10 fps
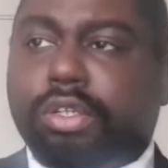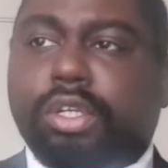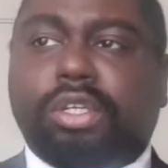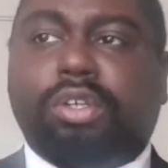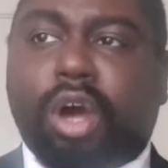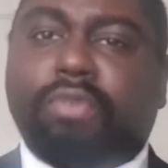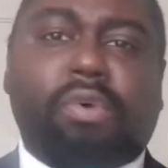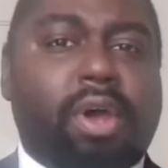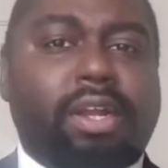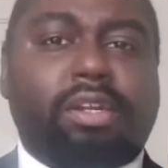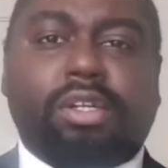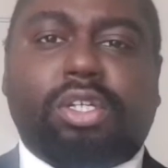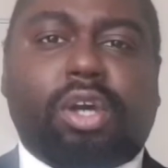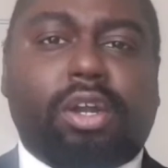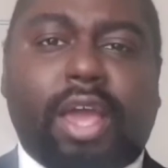discover and
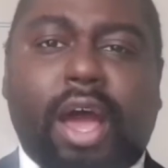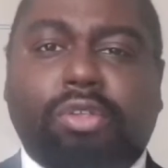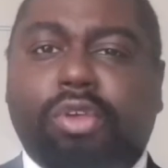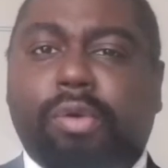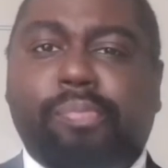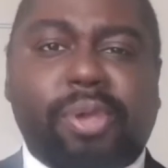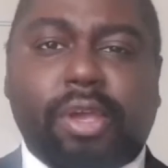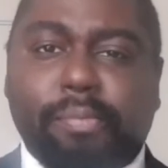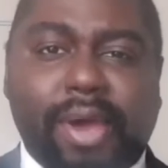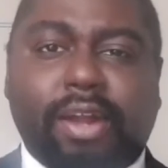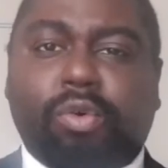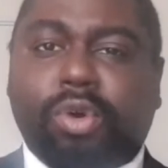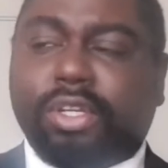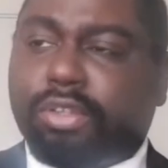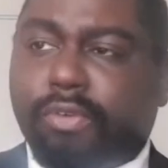study how to be a man and all
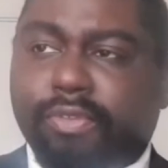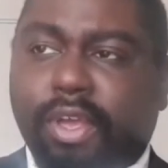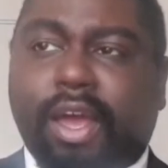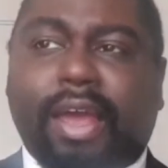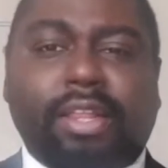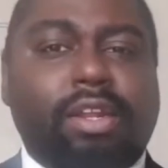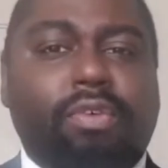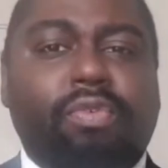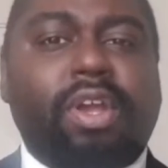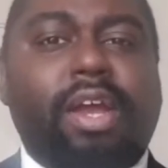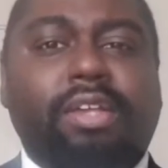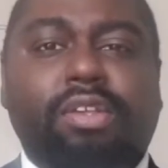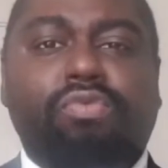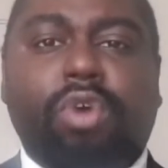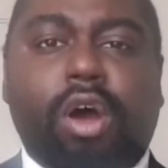that stuff there, I ended up
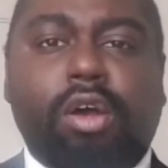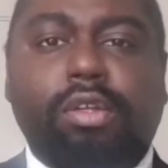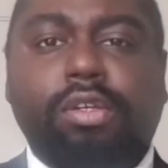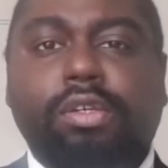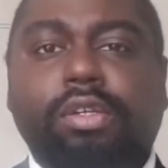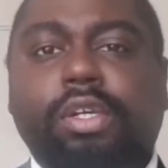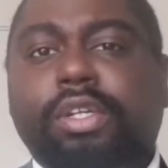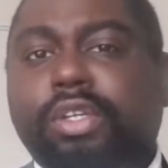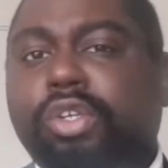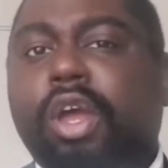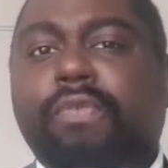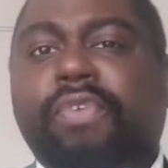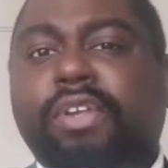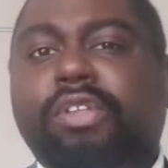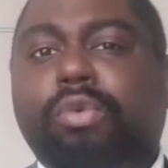realizing, raw, there's certain
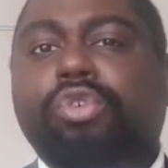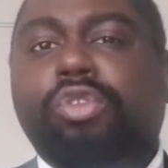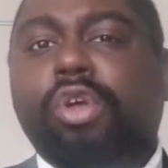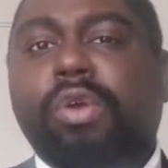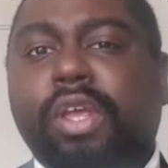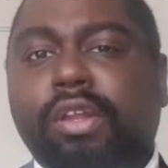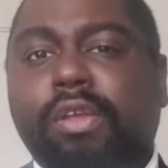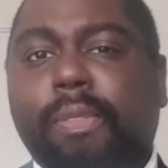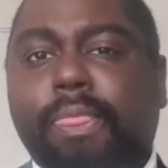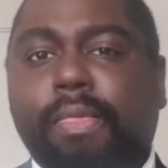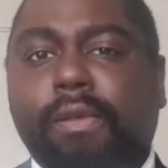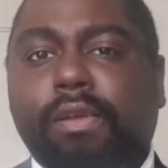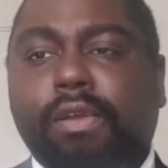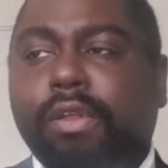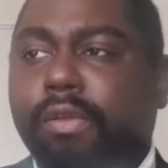things I was doing
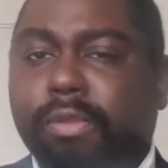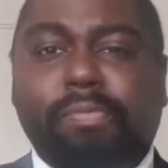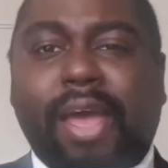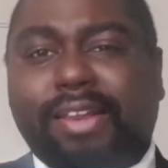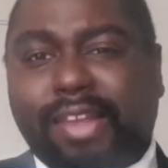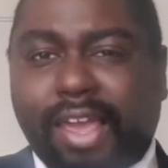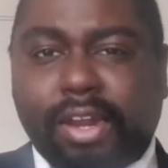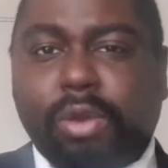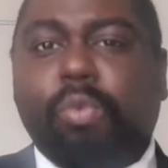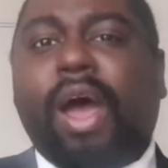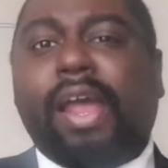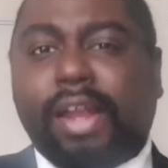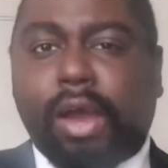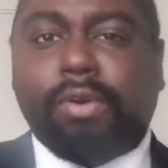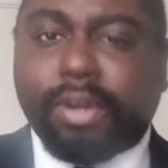back then.
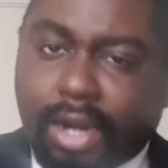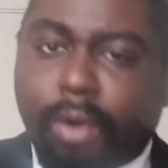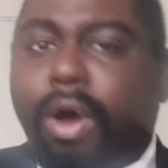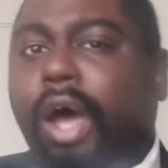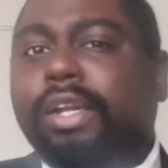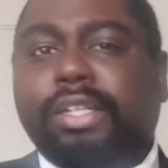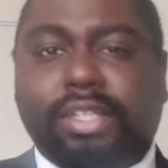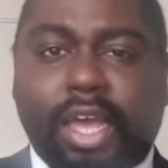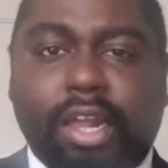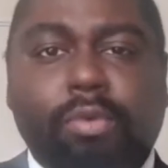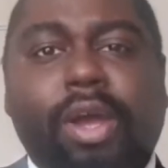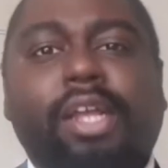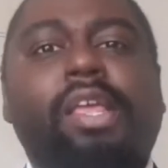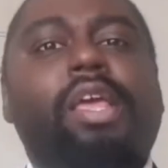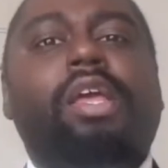Now I understand why,